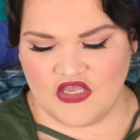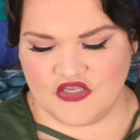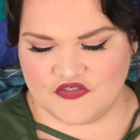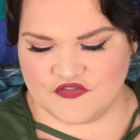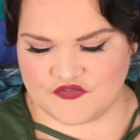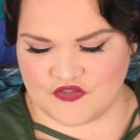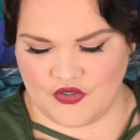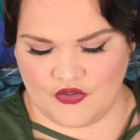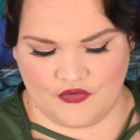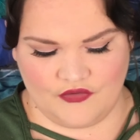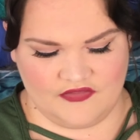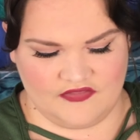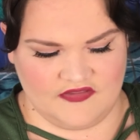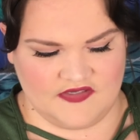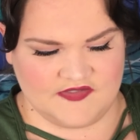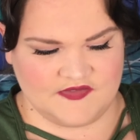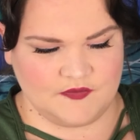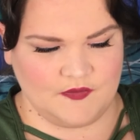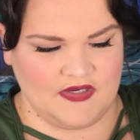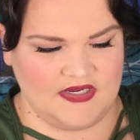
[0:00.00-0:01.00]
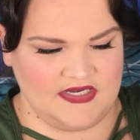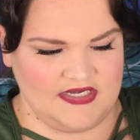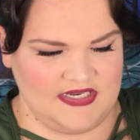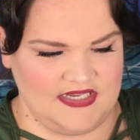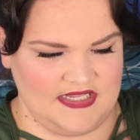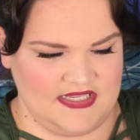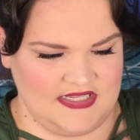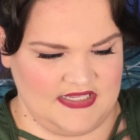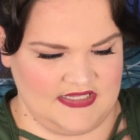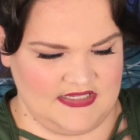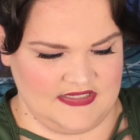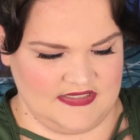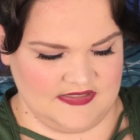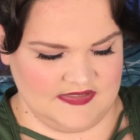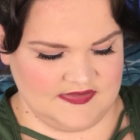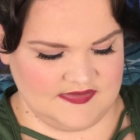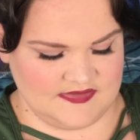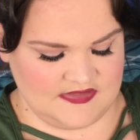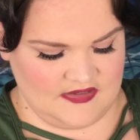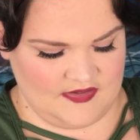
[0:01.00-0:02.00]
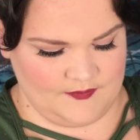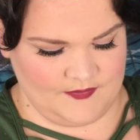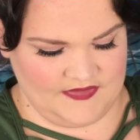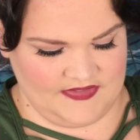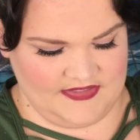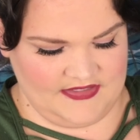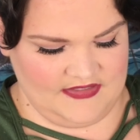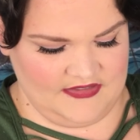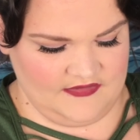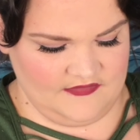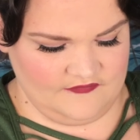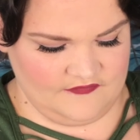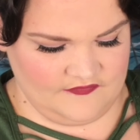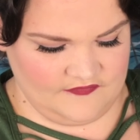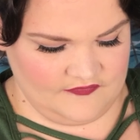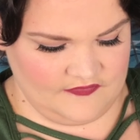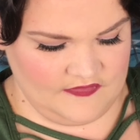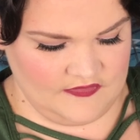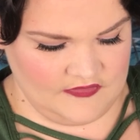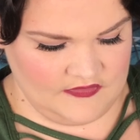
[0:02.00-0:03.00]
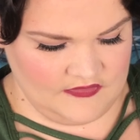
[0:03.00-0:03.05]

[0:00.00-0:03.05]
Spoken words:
So this one is, I believe,